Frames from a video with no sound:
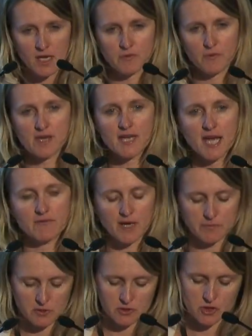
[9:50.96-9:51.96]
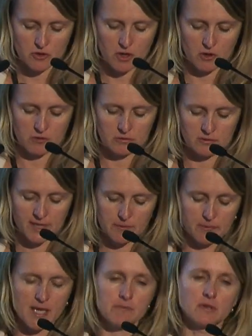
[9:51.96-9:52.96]
If we gave up control,
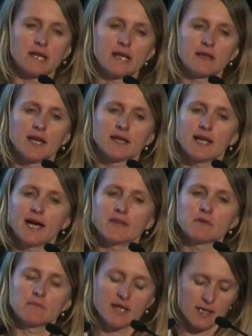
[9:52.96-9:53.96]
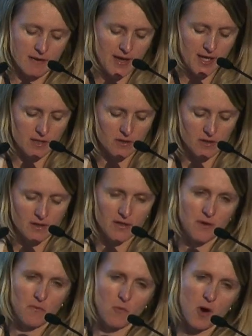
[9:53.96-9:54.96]
let people in and let other media in,
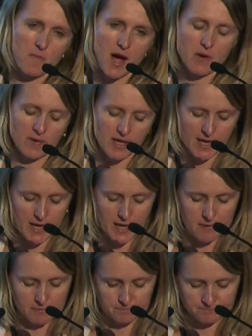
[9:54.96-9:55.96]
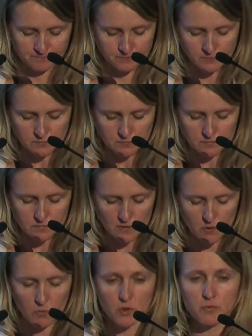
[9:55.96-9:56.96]
what might we gain?
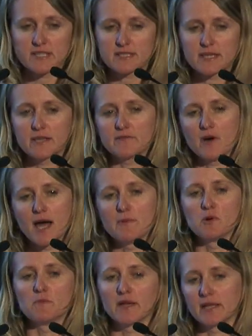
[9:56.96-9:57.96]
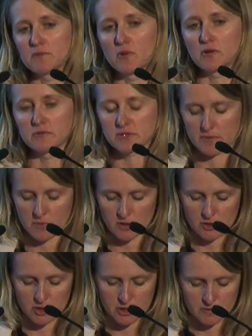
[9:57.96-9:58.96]
Would we see viable media models
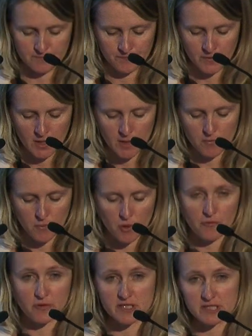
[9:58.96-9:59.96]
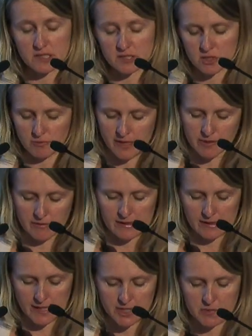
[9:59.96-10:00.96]
emerge? More voices, greater
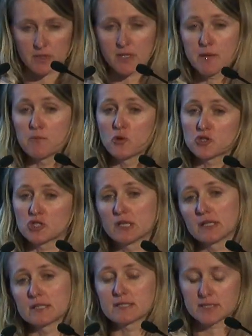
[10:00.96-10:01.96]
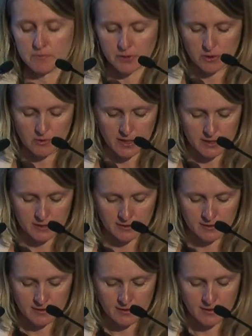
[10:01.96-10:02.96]
engagement, and more journalists employed.
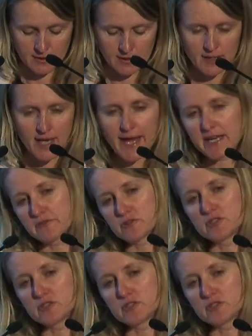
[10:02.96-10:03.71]
And if